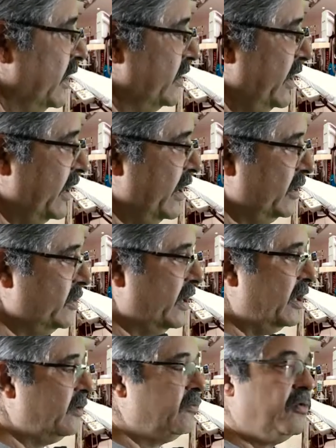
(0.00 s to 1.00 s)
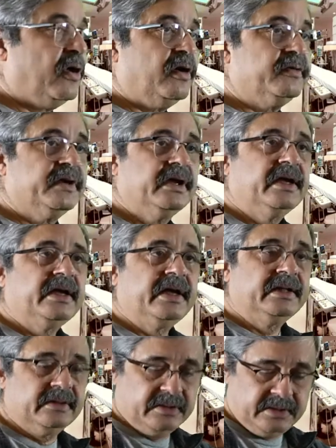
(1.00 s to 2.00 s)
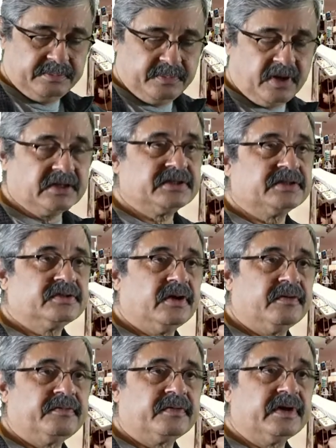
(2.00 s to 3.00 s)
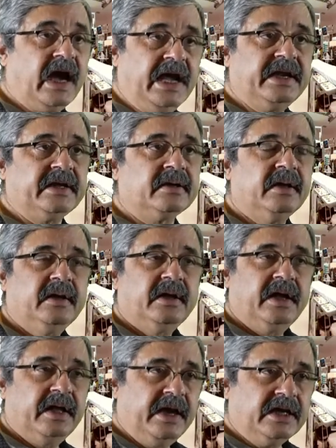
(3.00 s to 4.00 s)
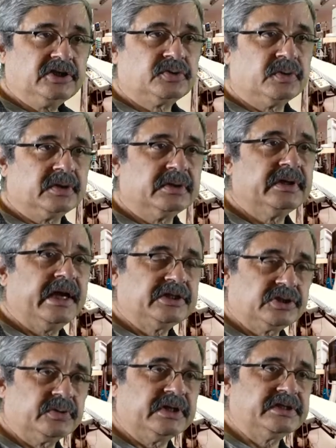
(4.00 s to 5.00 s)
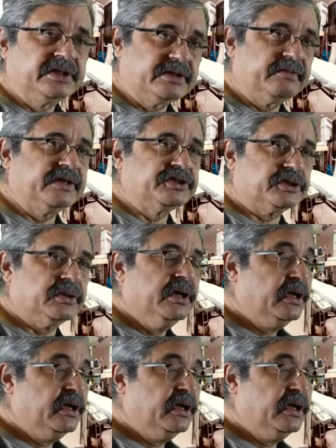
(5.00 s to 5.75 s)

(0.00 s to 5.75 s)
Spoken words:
they get involved in the process of guiding an actual edge-to-edge intervention.